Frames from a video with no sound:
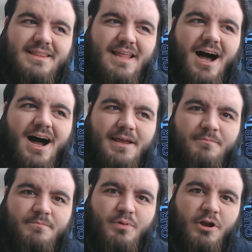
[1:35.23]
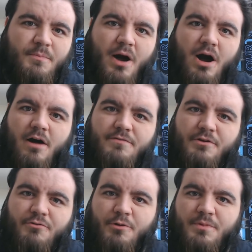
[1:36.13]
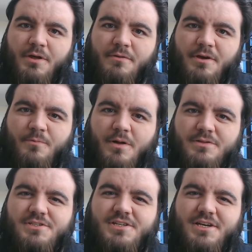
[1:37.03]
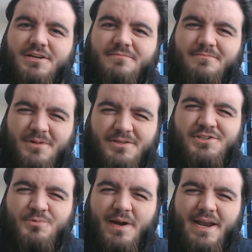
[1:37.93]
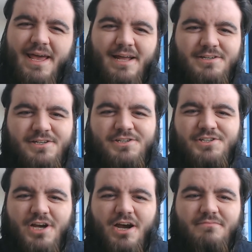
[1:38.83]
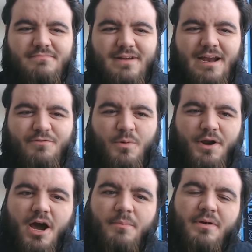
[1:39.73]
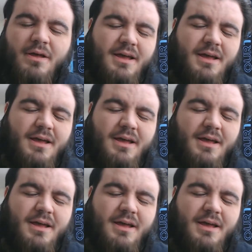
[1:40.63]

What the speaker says: I'm probably part of the group that wants to win it and just shut everyone up.